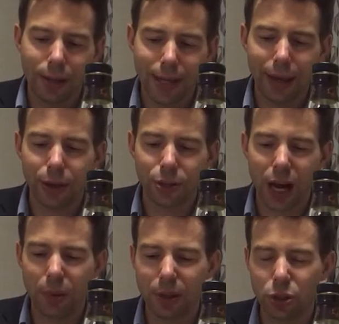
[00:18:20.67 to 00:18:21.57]
Take your
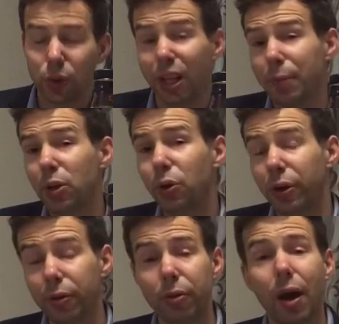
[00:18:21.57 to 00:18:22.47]
time with this one. Let me know
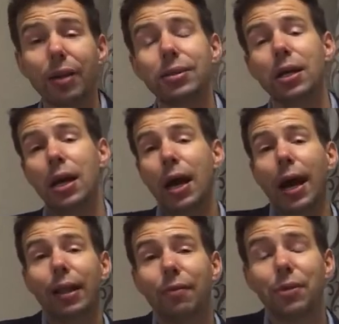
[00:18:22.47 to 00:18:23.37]
your thoughts.
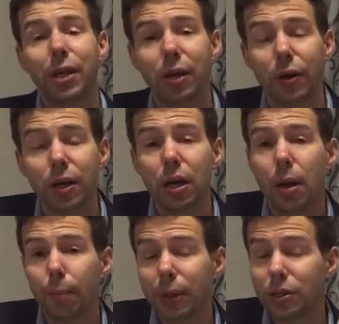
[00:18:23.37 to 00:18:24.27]
I'd love to hear it.
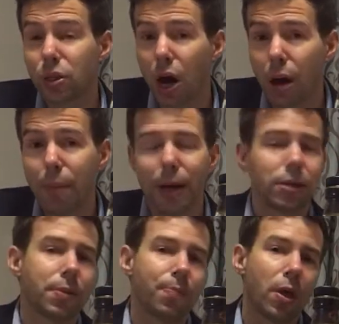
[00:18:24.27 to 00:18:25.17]
Please
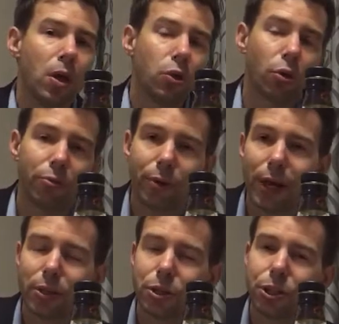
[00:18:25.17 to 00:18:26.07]
comment. Don't
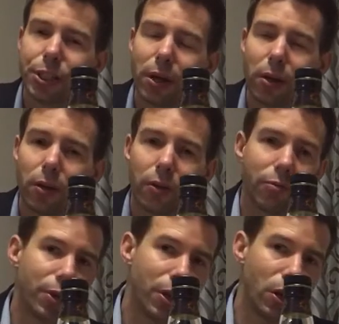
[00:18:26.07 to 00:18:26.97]
forget to share
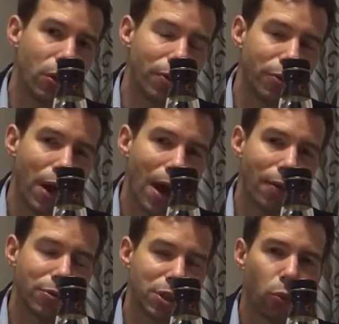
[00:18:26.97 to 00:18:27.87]
the video if you
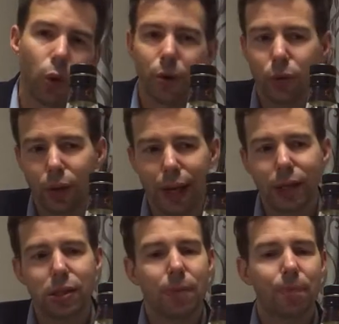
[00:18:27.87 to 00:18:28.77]
have someone who
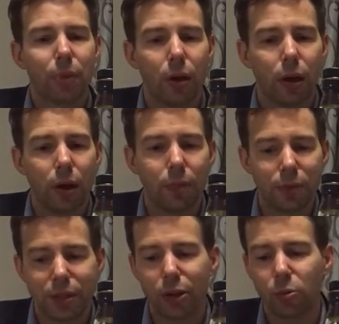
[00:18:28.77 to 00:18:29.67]
likes um,
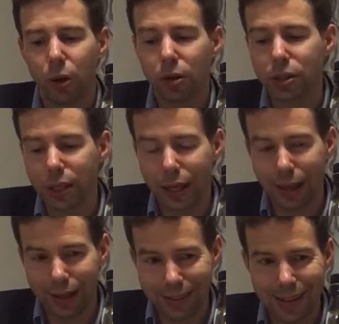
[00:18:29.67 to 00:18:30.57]
single malt.
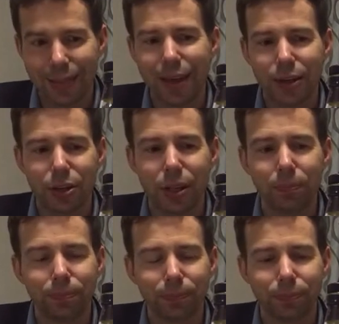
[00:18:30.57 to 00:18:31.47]
Send that to them.